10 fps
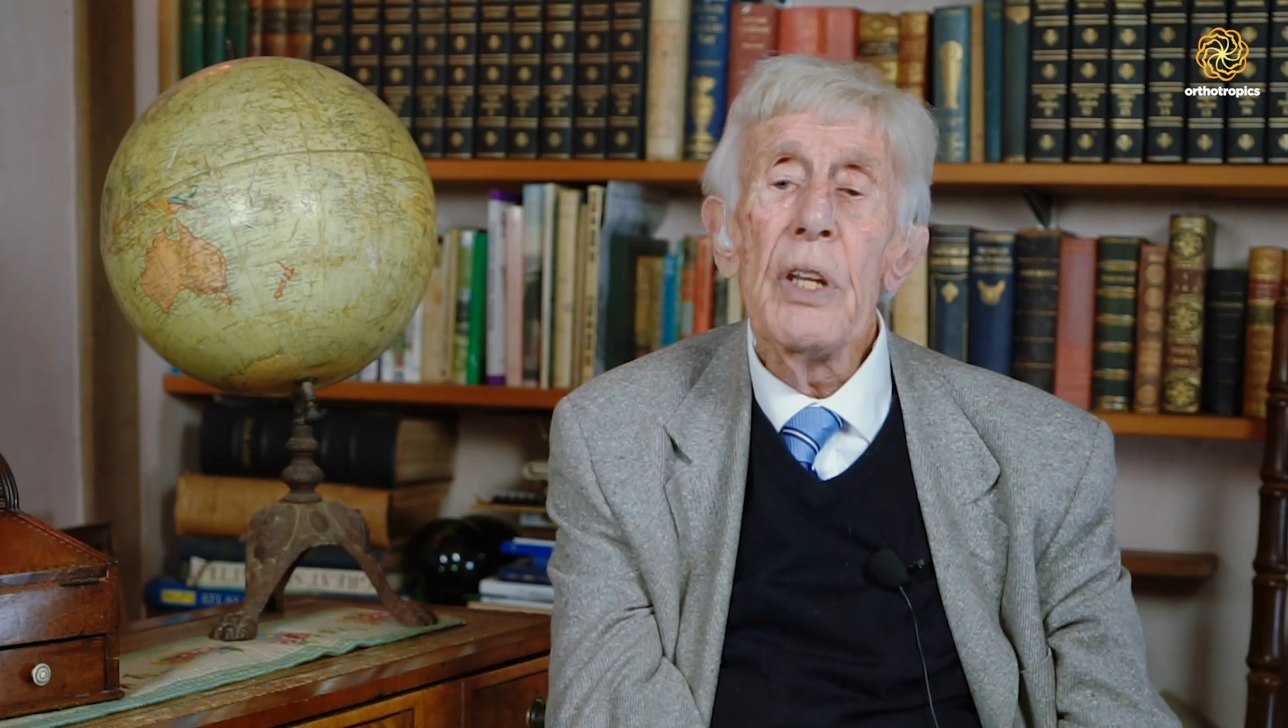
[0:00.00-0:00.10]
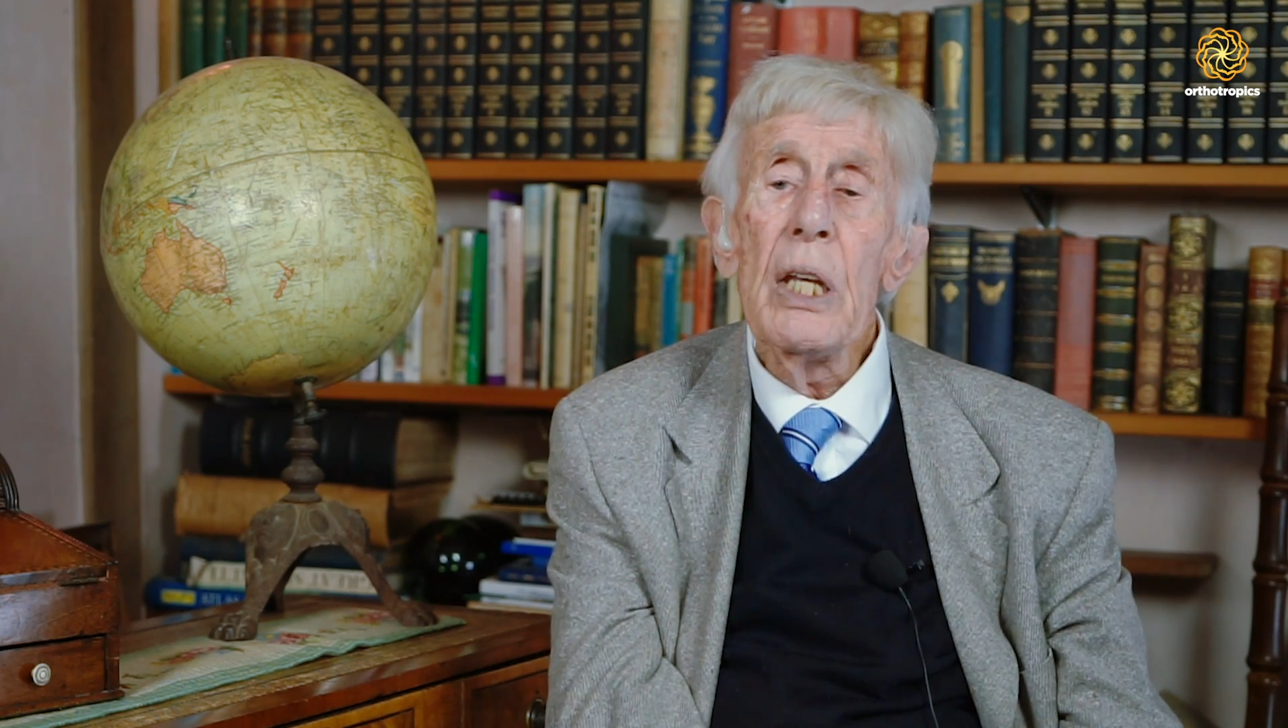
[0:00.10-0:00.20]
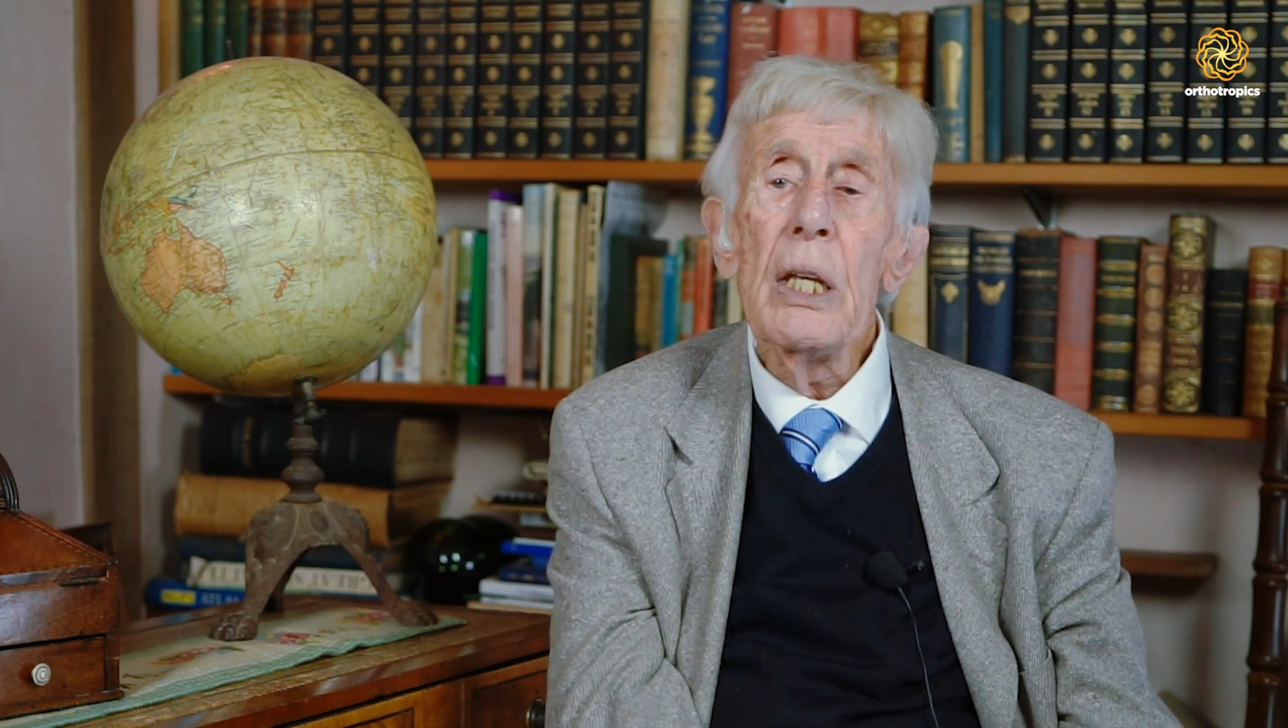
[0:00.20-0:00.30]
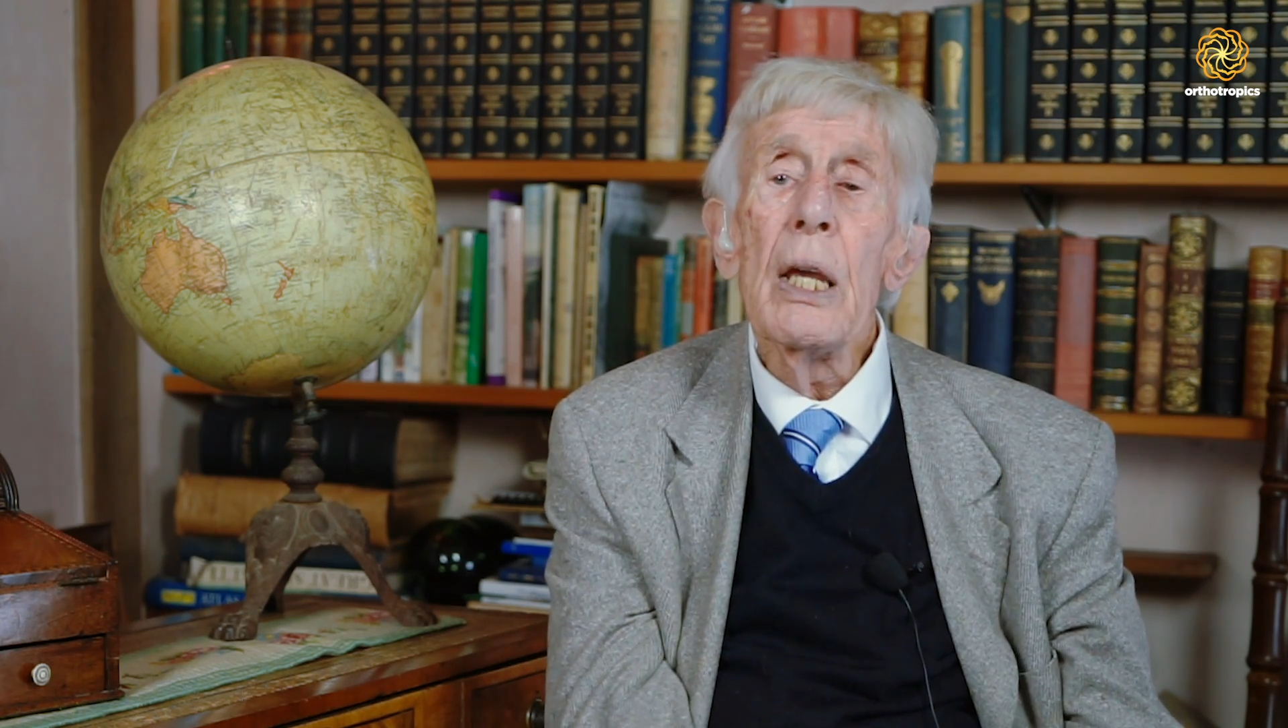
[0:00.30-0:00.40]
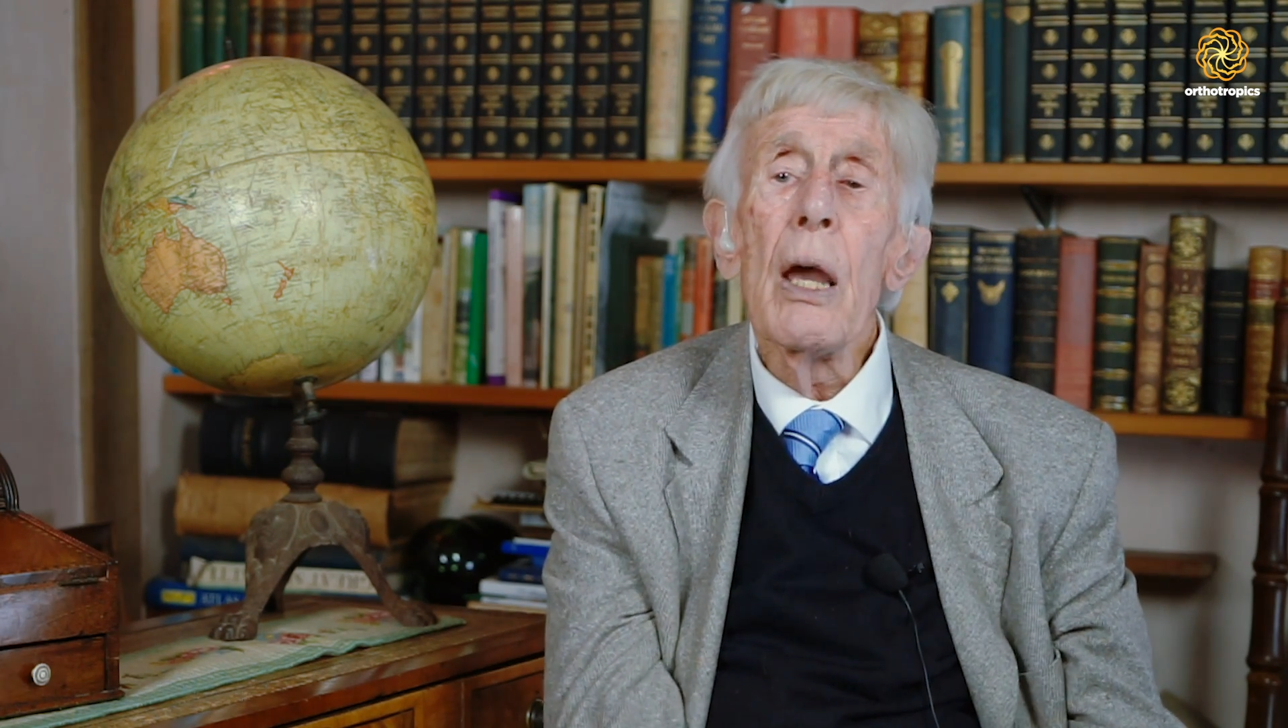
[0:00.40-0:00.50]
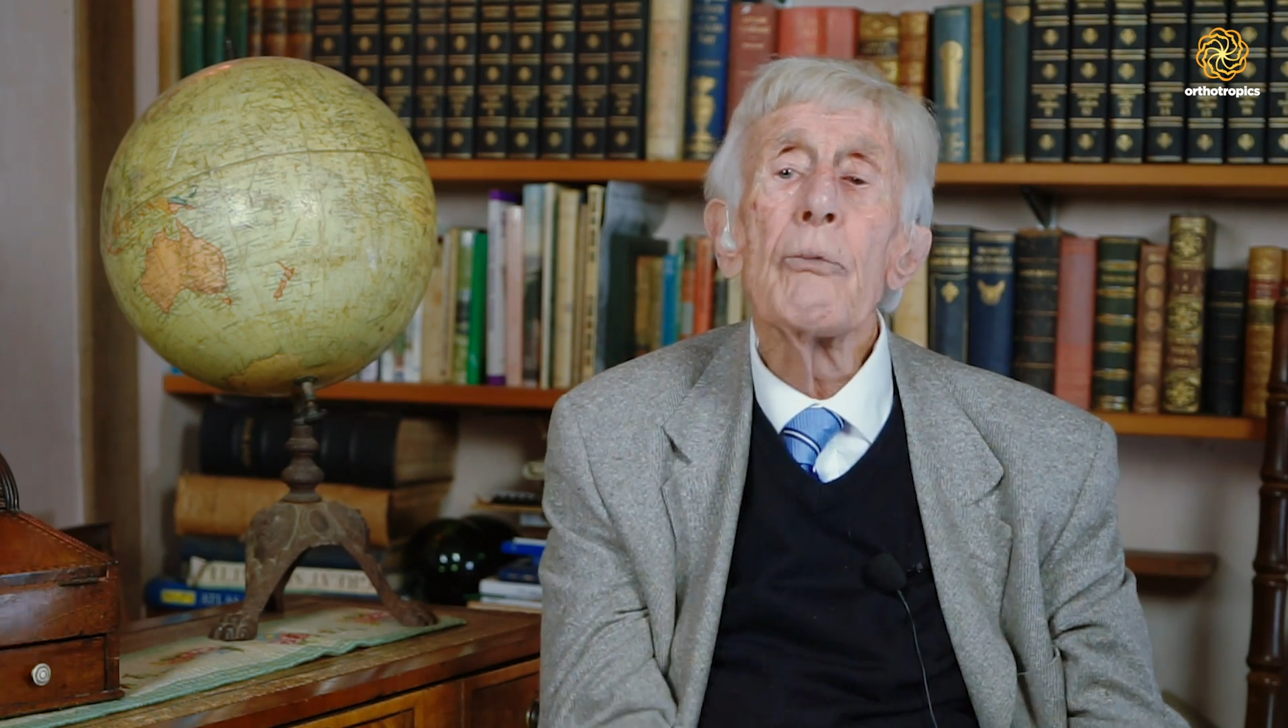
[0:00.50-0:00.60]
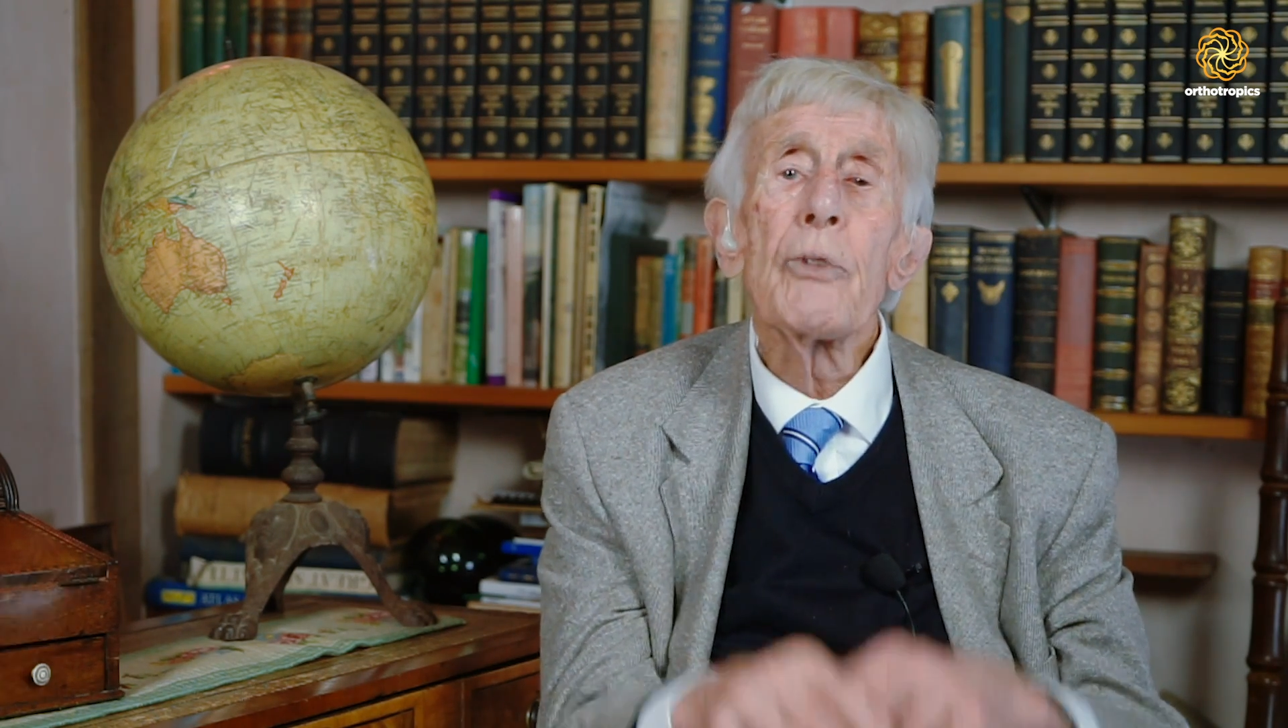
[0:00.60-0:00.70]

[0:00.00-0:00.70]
the